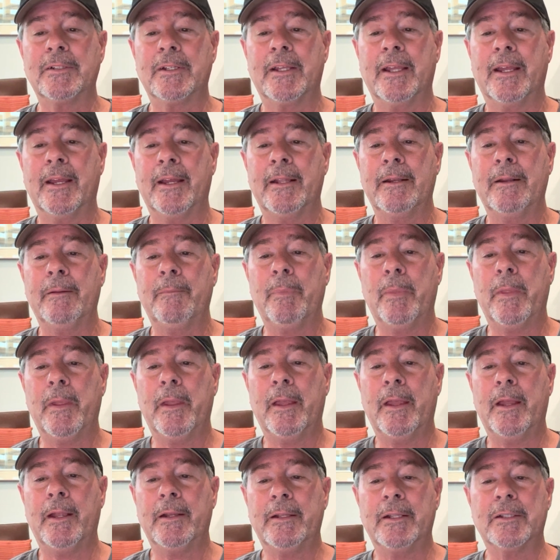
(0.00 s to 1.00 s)
again
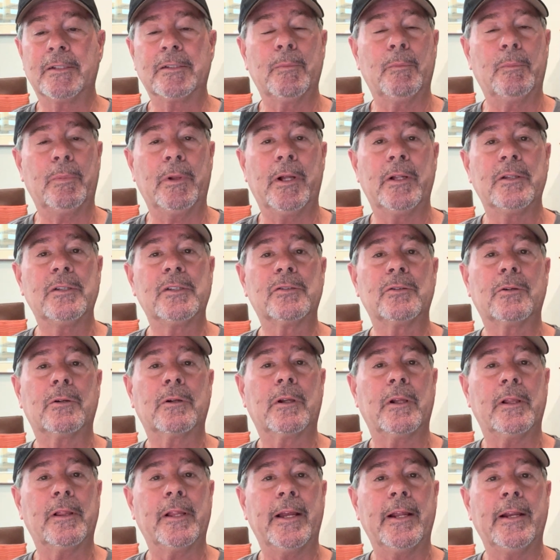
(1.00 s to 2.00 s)
and get some blood
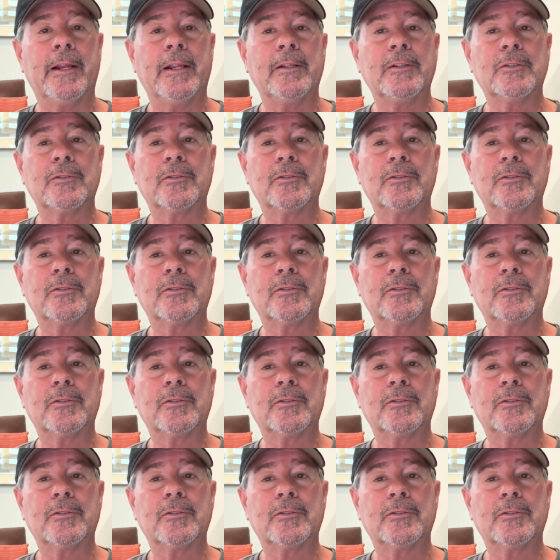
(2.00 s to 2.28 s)
circulating,